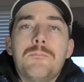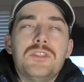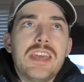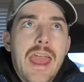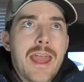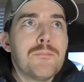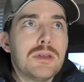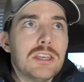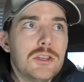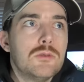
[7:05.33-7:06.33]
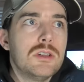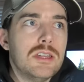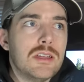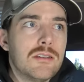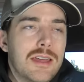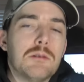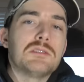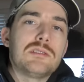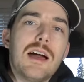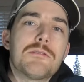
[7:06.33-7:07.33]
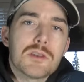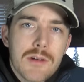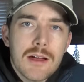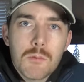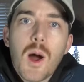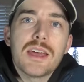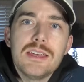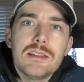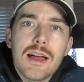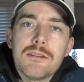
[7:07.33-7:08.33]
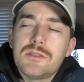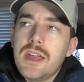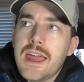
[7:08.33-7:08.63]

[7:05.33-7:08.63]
the ambiguity that was left around why he left